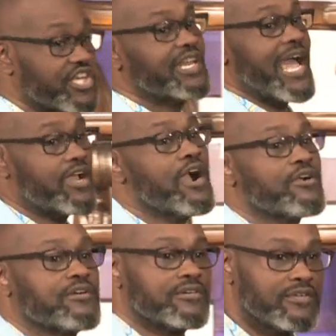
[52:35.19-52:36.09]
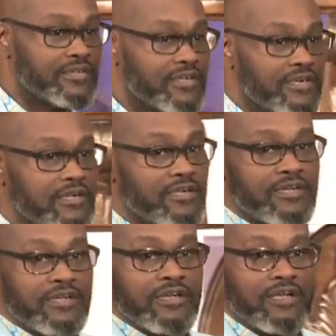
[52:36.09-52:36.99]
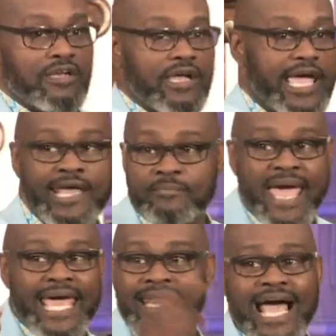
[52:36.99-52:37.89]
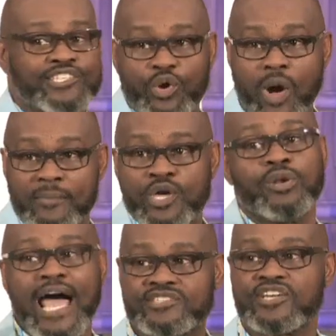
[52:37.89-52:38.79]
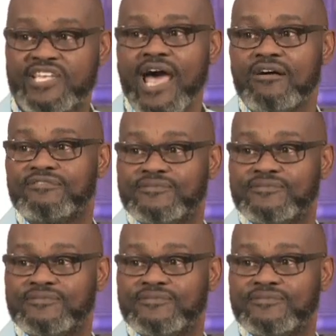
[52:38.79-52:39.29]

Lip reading: She like her. And a man likes a woman who likes herself.